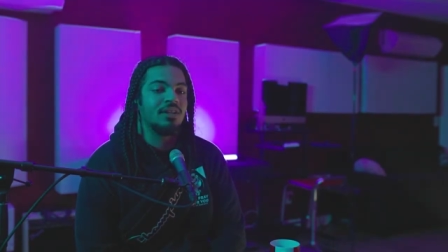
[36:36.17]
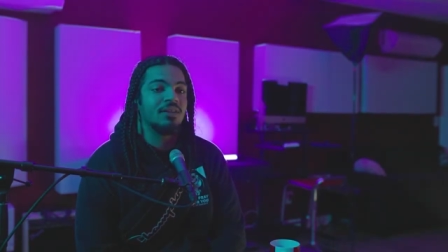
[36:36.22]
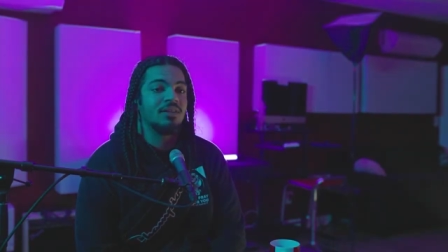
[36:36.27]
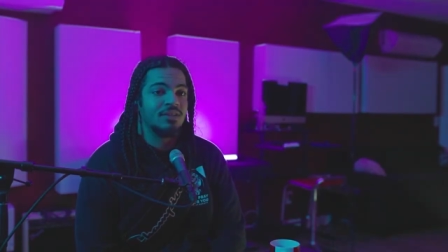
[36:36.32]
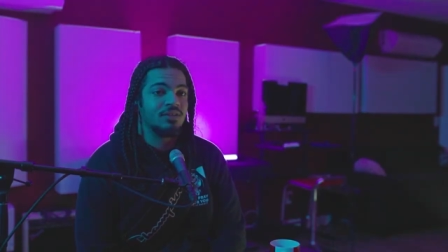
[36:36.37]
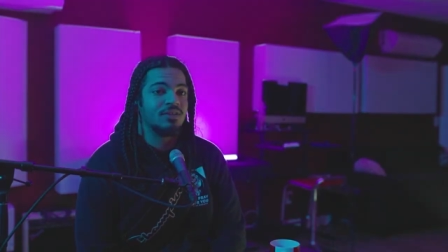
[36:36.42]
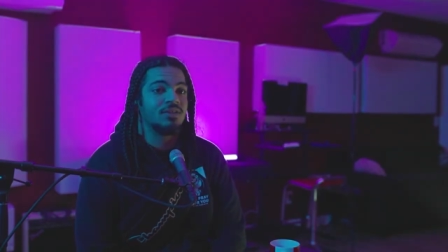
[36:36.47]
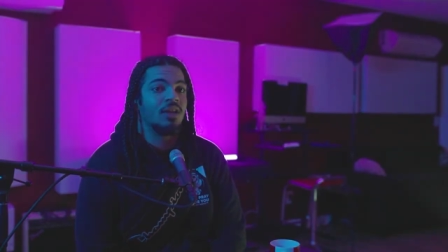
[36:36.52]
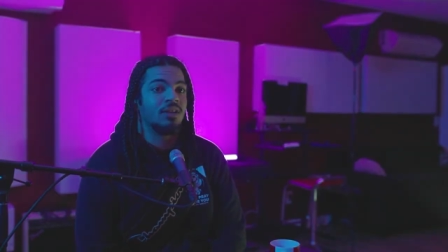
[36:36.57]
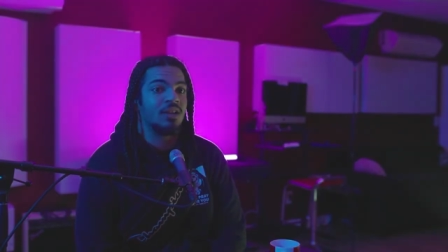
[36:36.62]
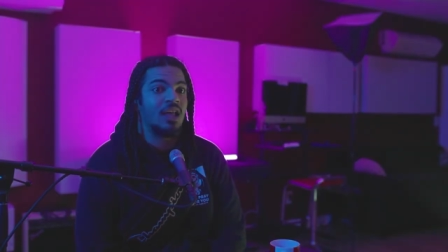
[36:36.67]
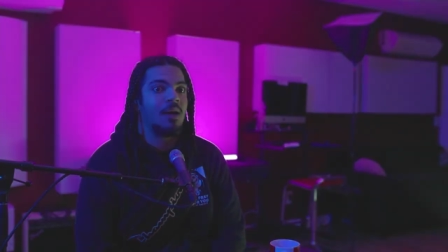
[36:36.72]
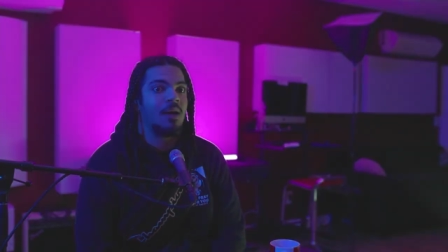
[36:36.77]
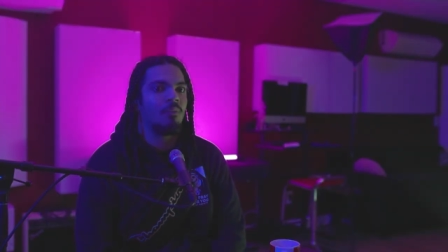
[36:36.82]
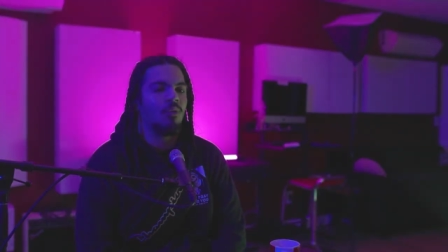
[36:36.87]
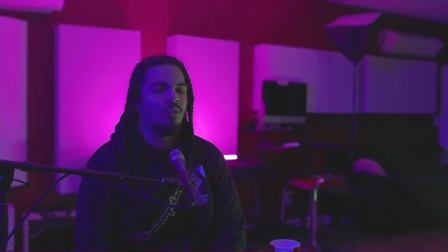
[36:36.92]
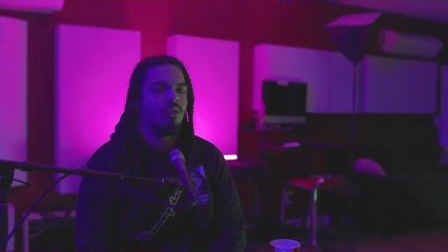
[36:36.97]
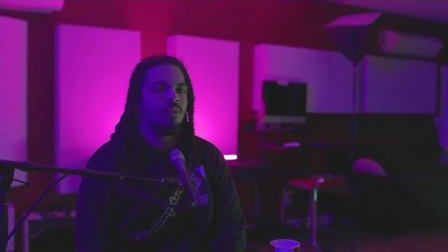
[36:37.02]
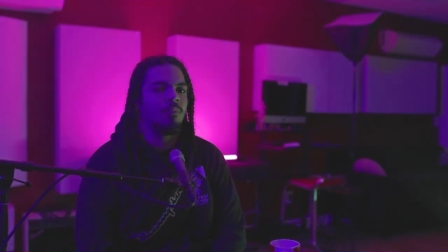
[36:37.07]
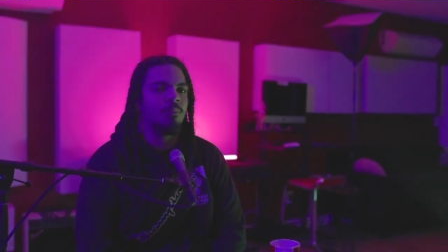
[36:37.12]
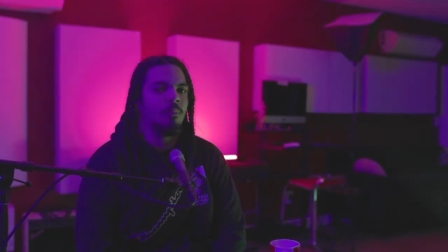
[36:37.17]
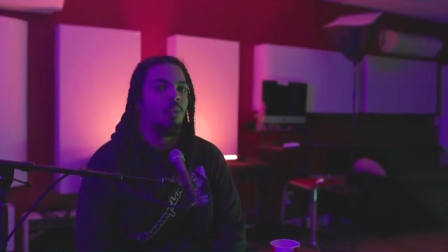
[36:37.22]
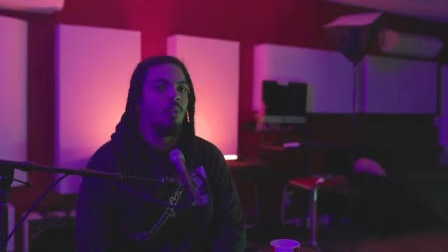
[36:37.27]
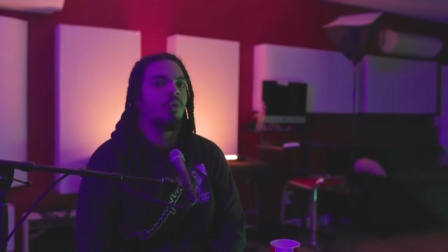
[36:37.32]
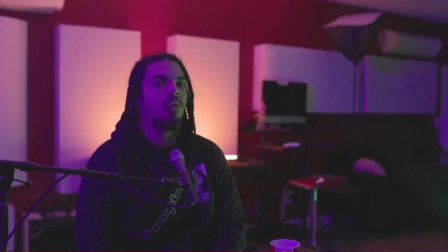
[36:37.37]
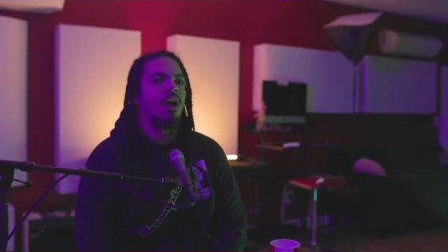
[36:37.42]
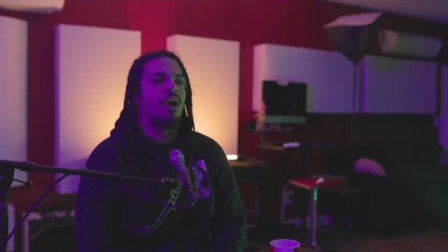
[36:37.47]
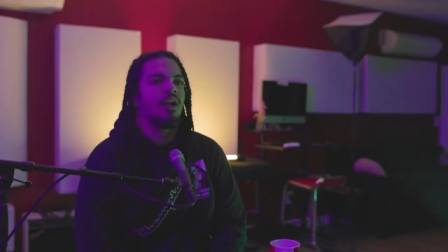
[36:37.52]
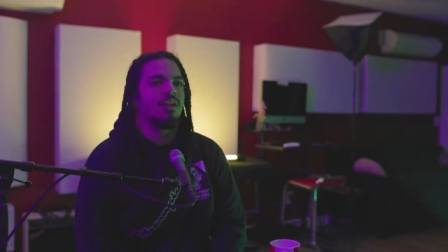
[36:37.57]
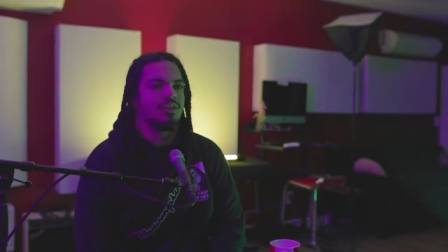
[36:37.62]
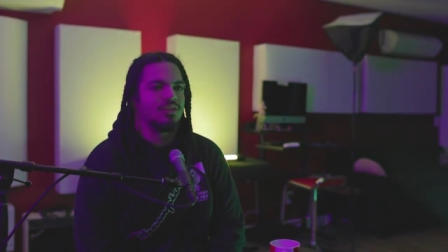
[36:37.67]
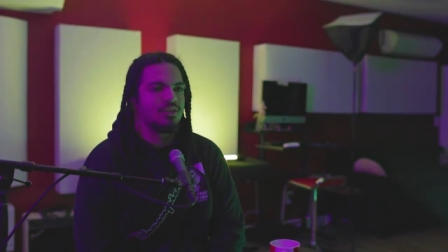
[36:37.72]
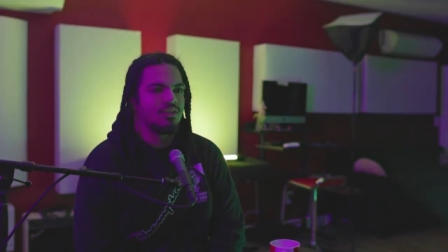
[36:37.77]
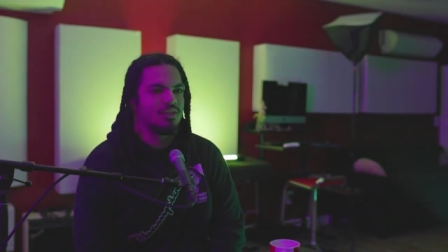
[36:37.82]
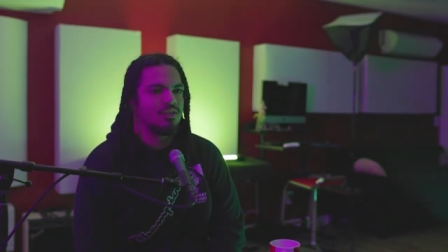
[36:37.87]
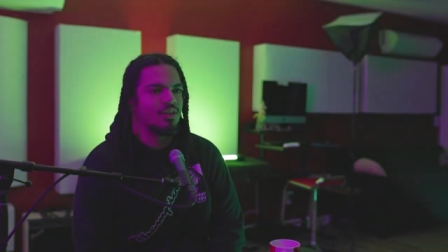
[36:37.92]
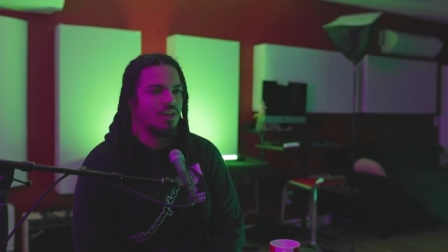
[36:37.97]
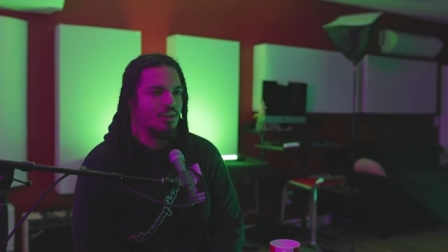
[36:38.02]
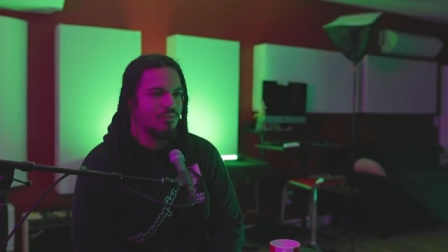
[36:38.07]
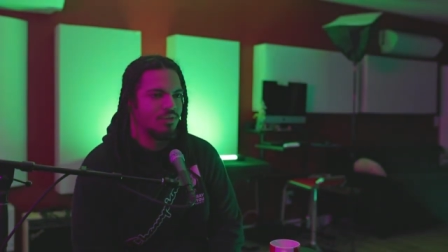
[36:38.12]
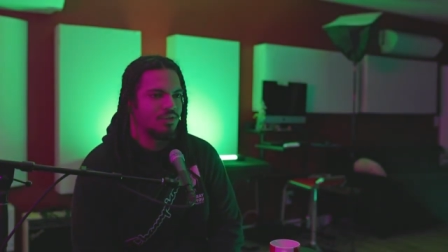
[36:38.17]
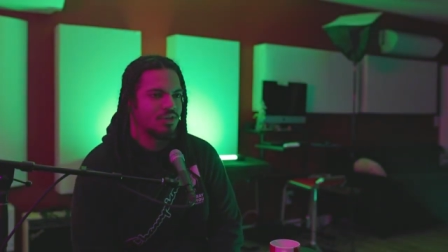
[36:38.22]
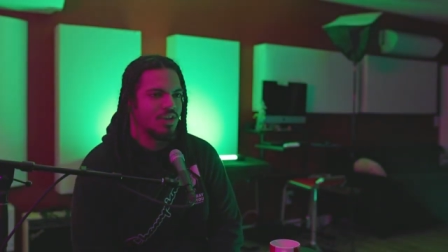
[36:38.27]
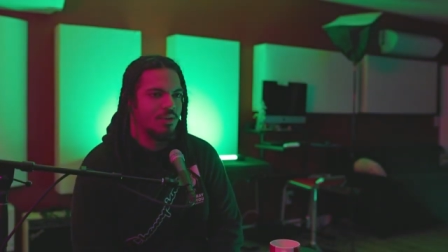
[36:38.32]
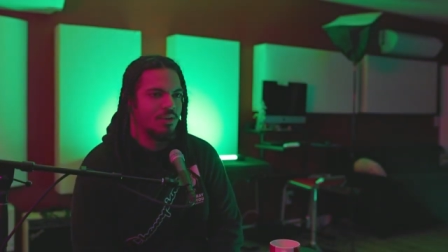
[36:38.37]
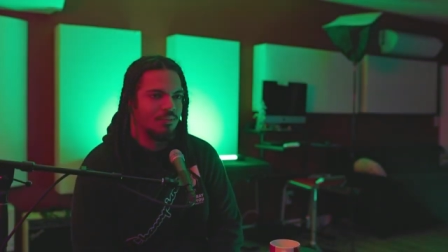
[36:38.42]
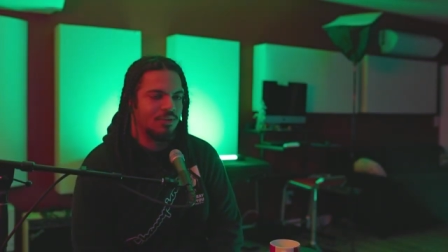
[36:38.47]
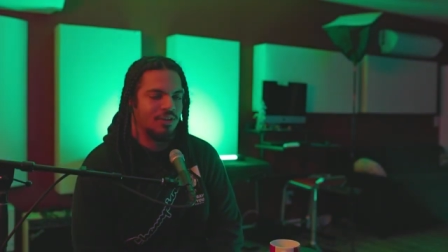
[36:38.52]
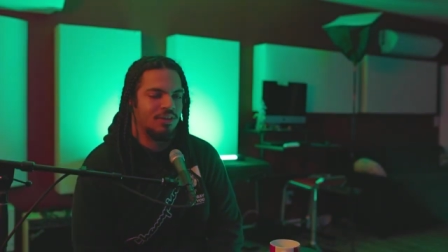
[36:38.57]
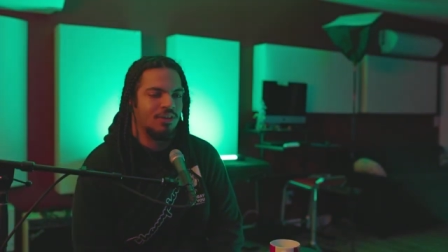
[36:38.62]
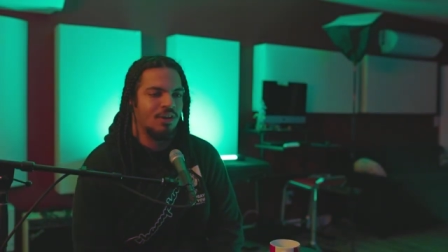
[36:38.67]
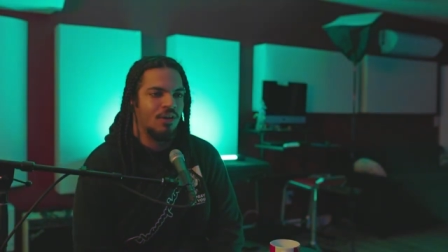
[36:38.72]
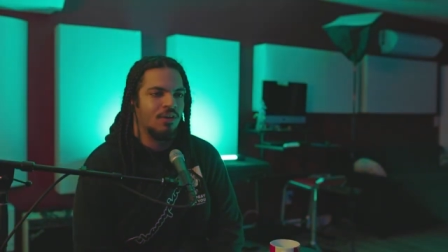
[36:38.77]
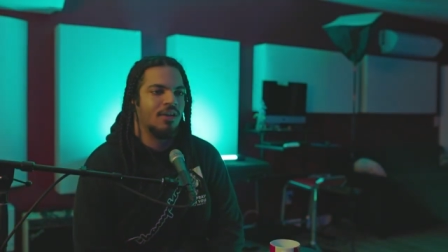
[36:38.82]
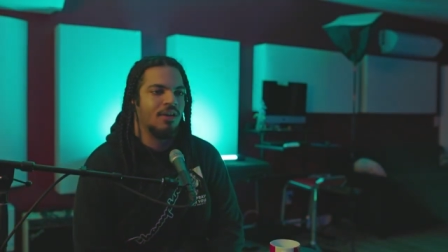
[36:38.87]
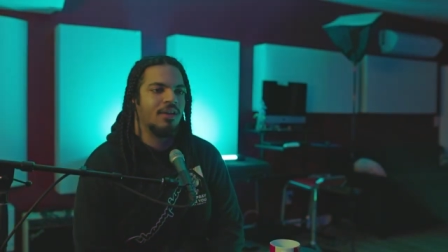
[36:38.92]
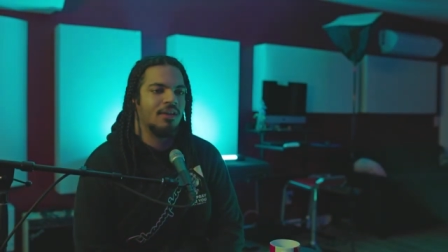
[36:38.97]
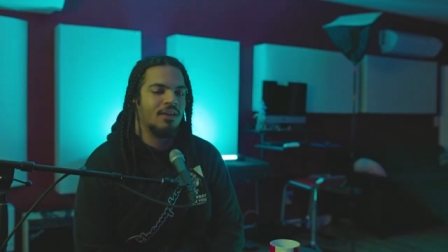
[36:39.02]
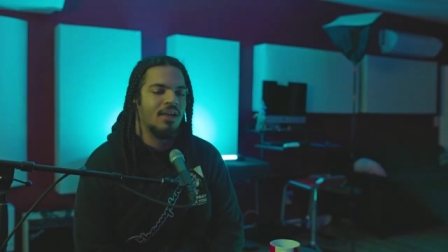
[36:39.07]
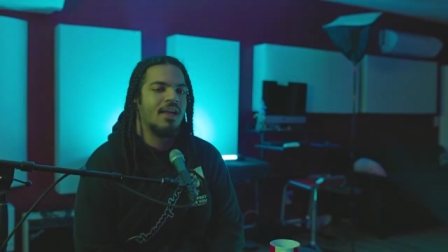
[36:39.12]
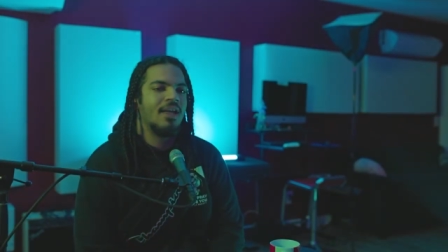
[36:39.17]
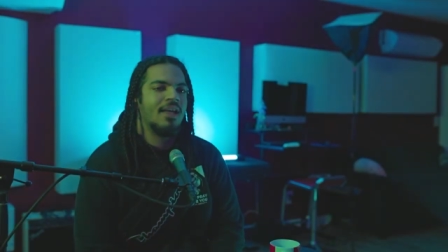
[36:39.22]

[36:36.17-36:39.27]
it's a lot more more honest stuff is coming you know and